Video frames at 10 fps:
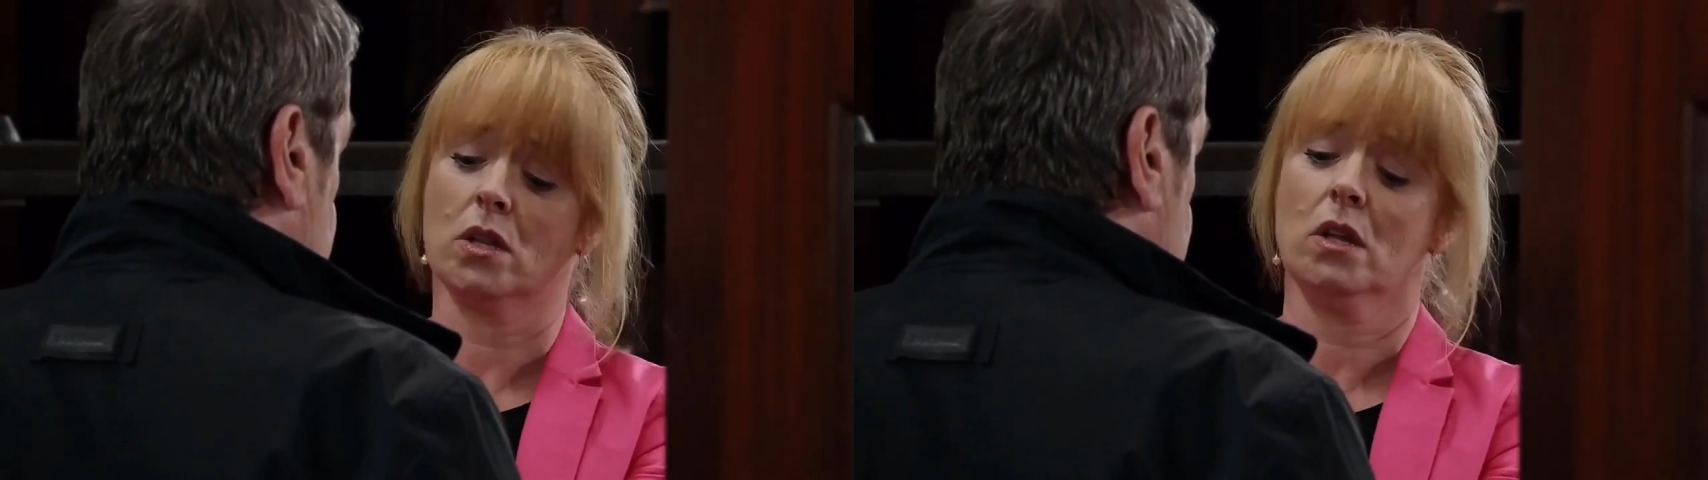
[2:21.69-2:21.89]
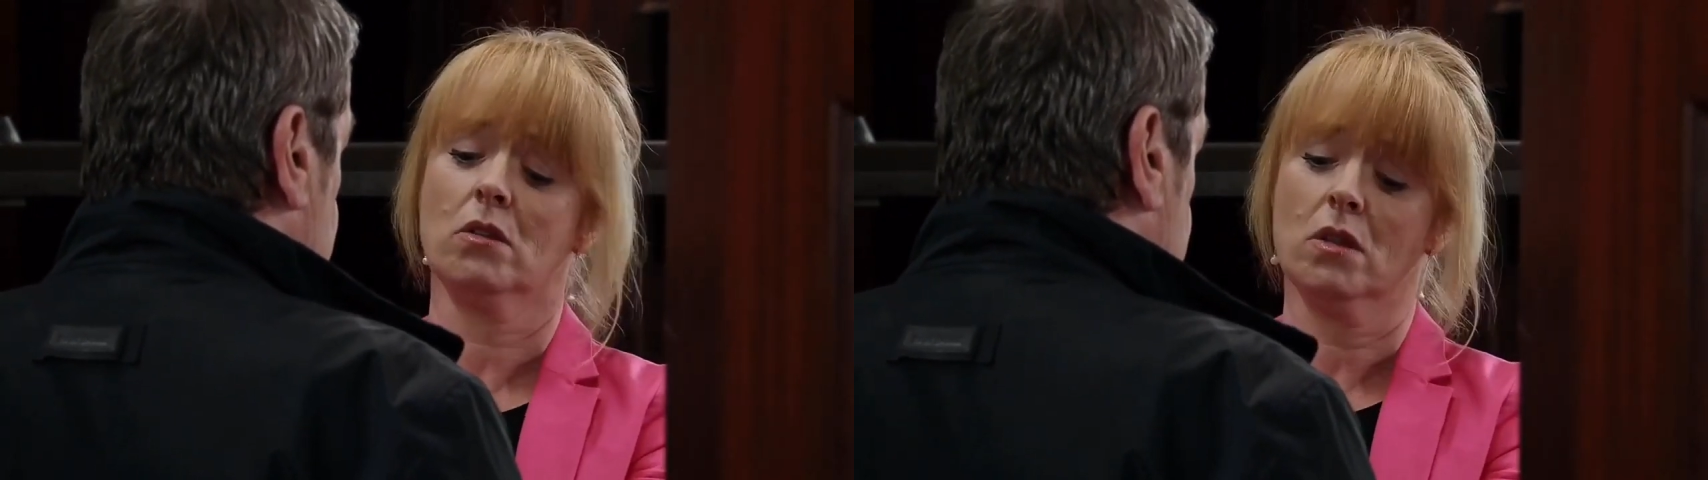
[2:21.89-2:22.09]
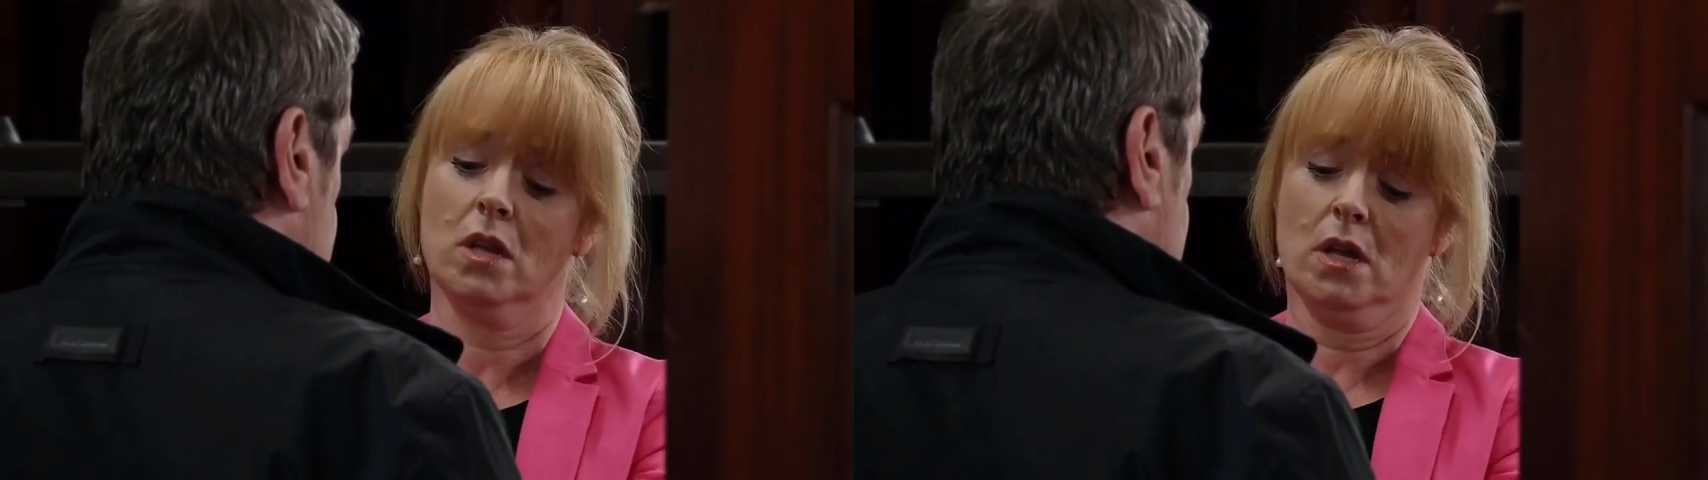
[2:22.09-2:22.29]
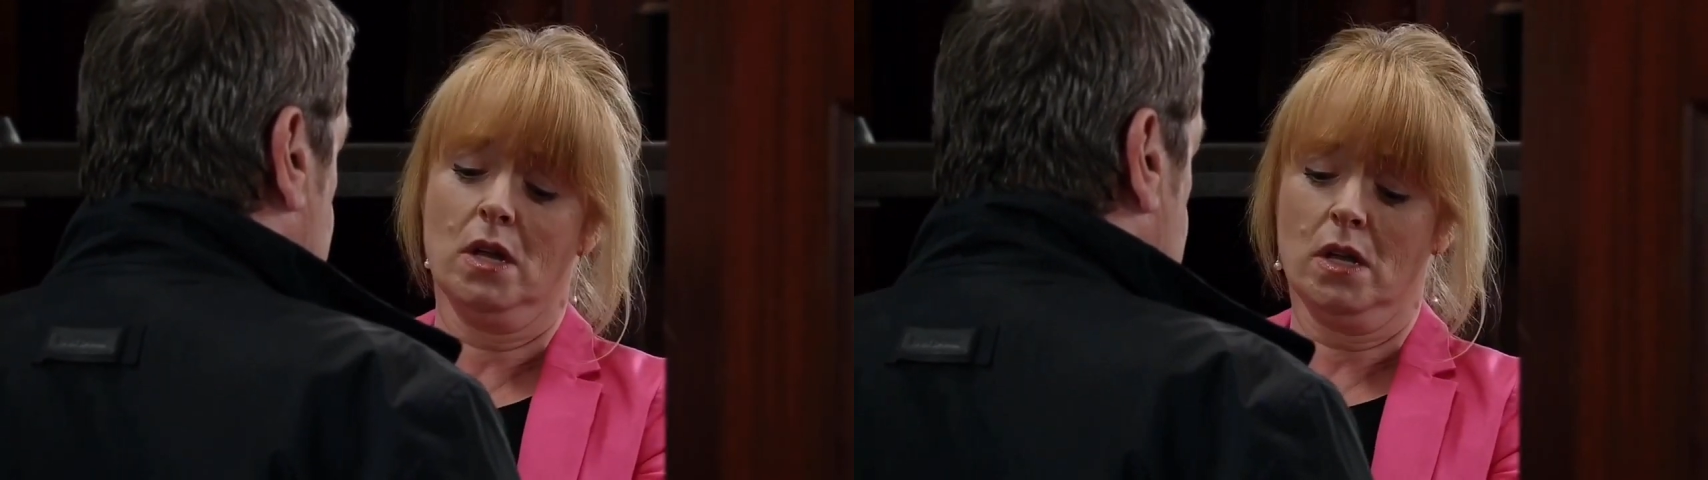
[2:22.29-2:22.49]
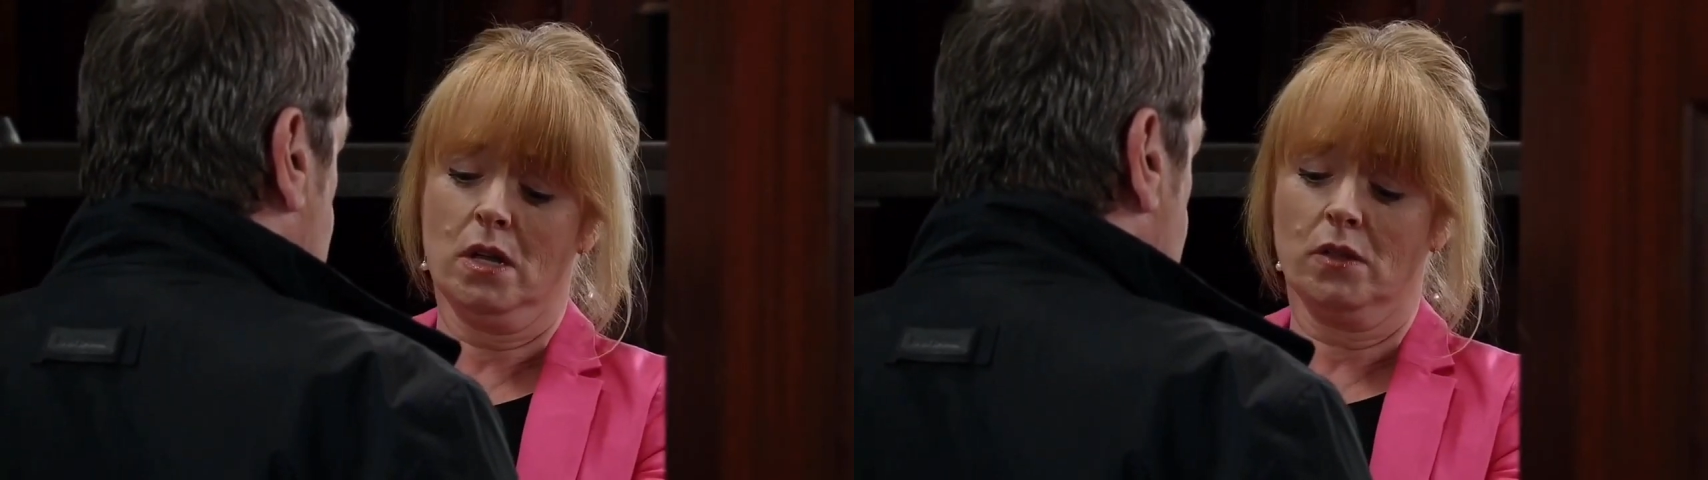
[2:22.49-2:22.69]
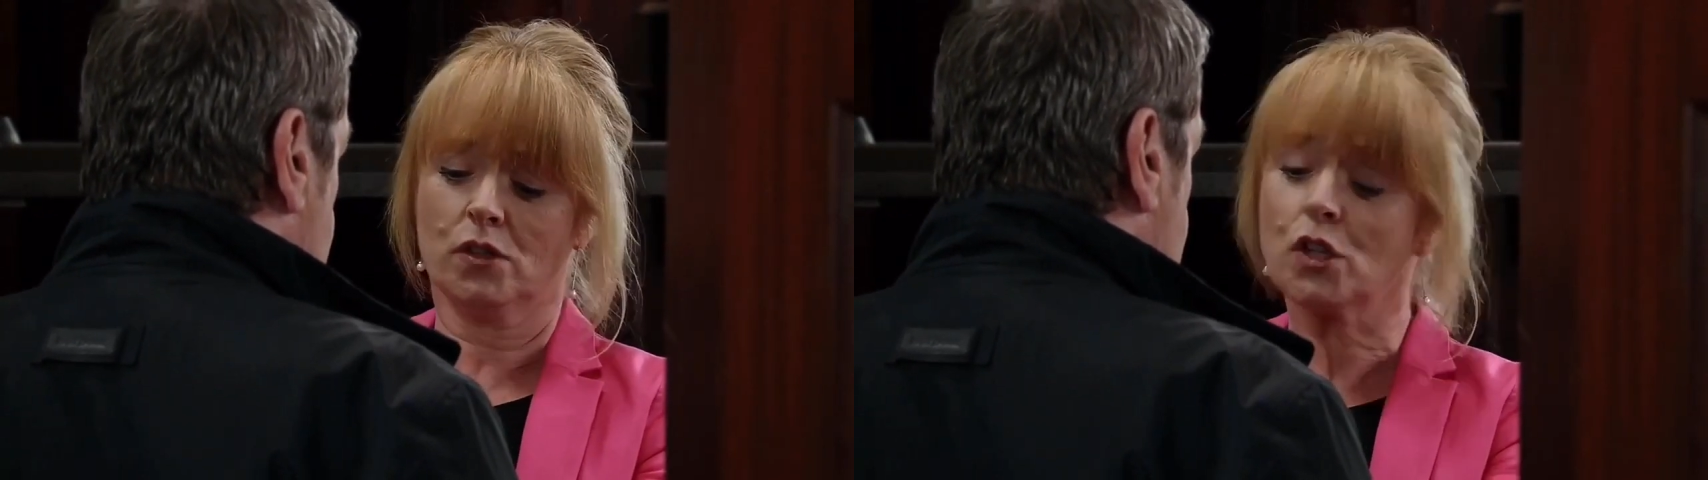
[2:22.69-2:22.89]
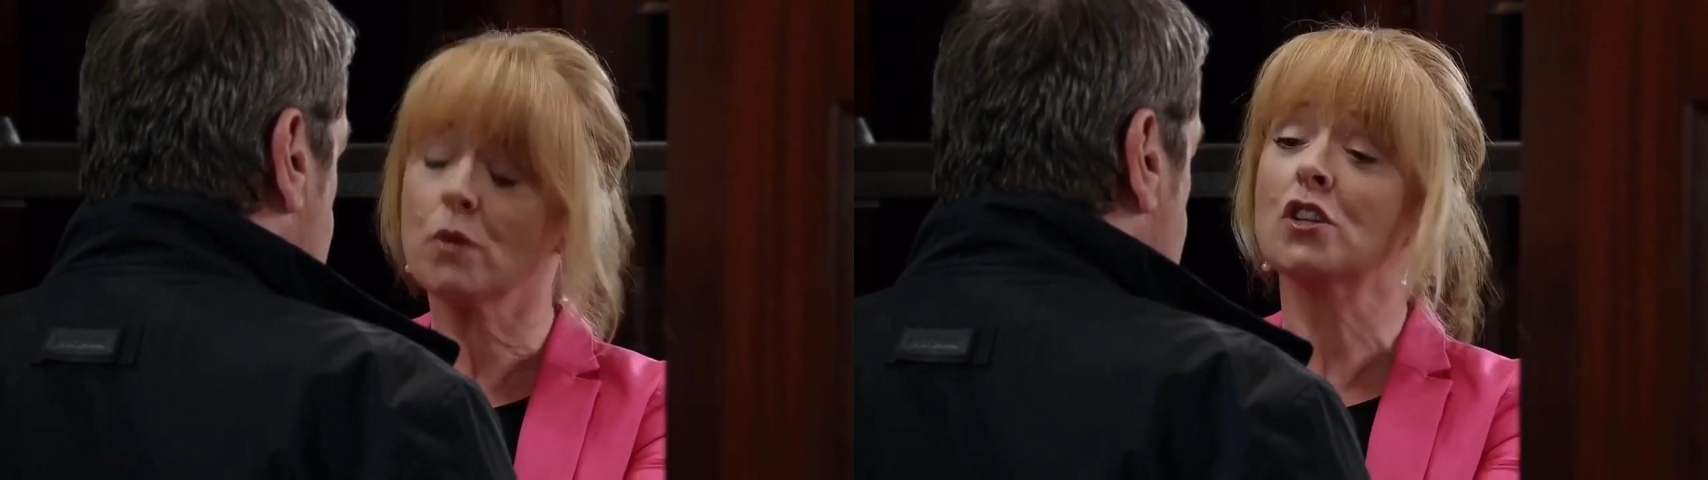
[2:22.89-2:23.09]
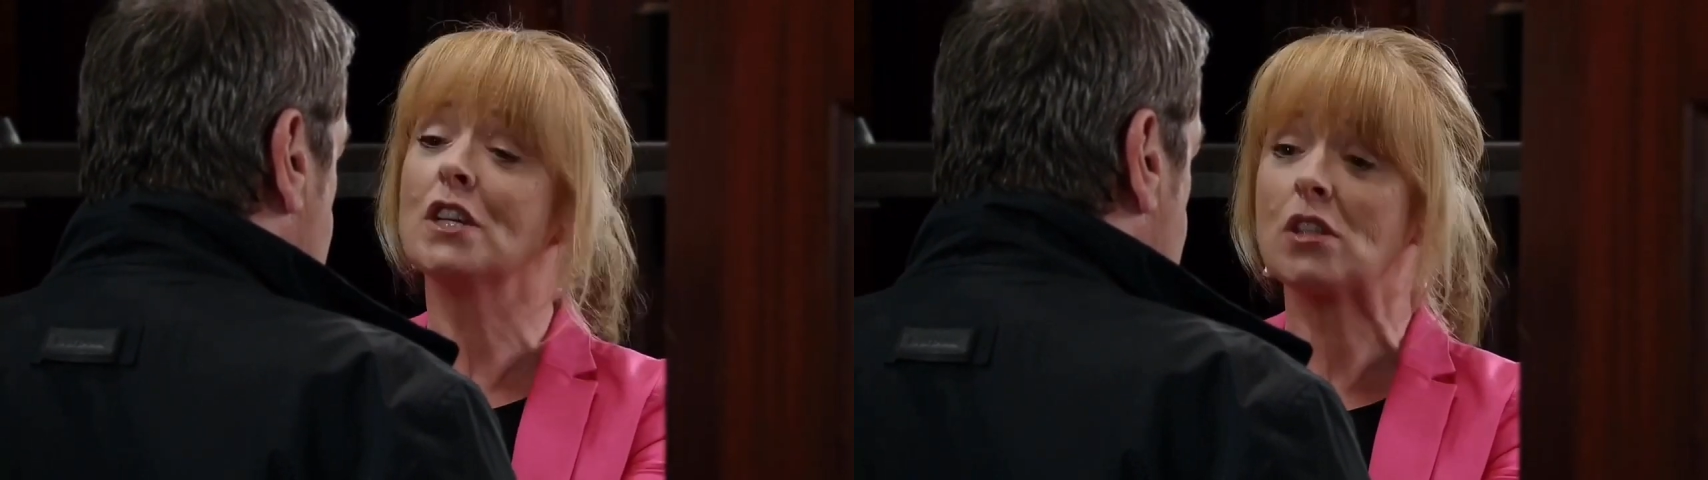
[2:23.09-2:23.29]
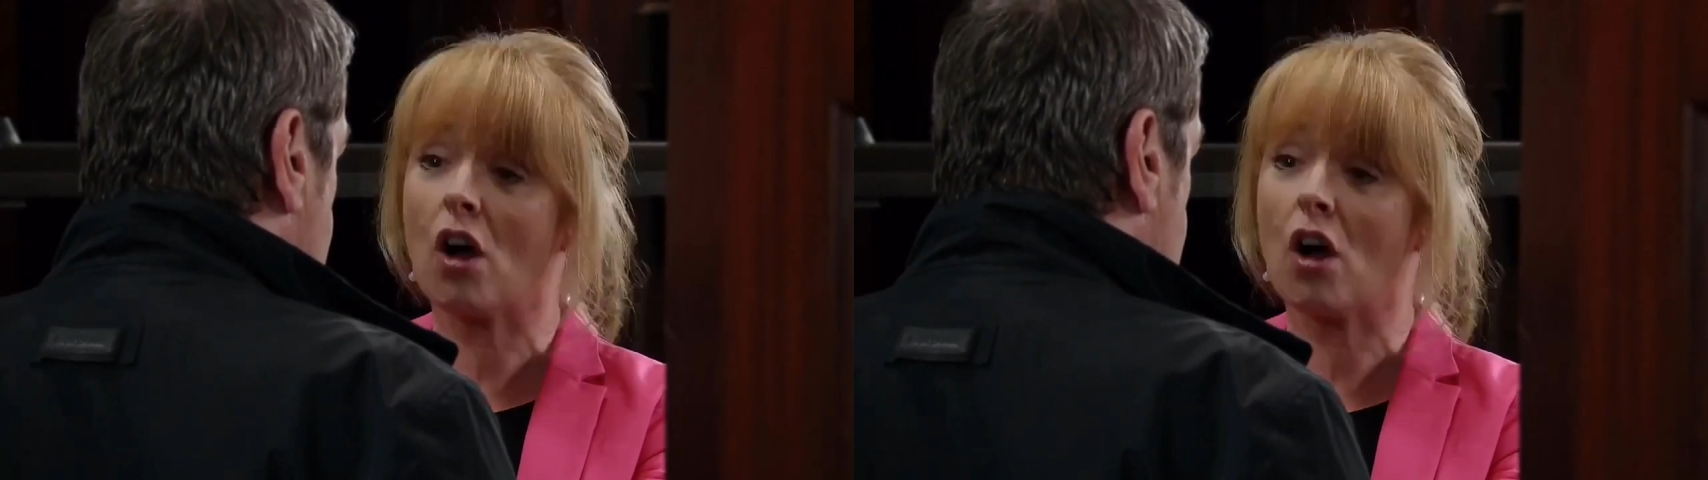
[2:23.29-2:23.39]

and the sooner she's